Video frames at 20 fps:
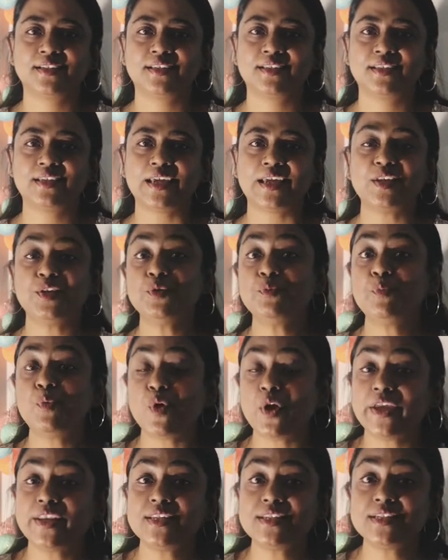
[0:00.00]
Can you
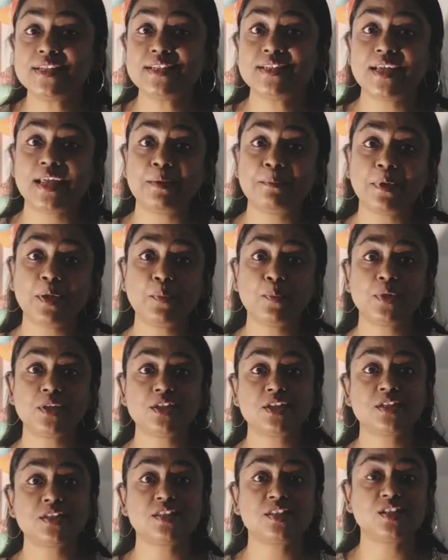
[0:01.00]
point and tell me which
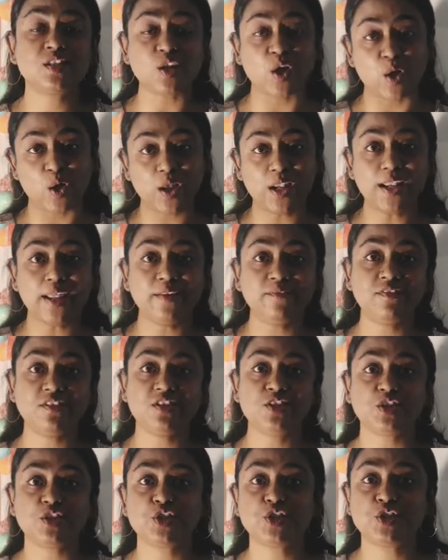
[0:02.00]
is tall and which
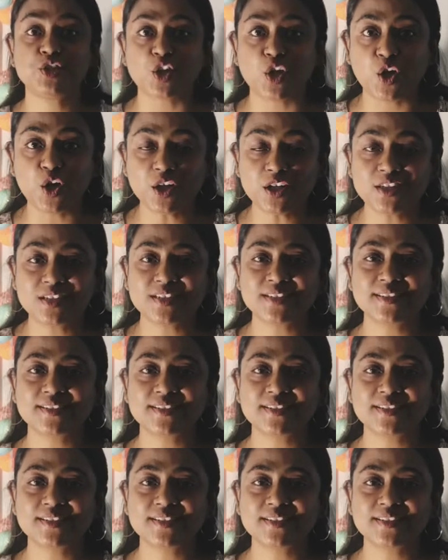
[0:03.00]
is short?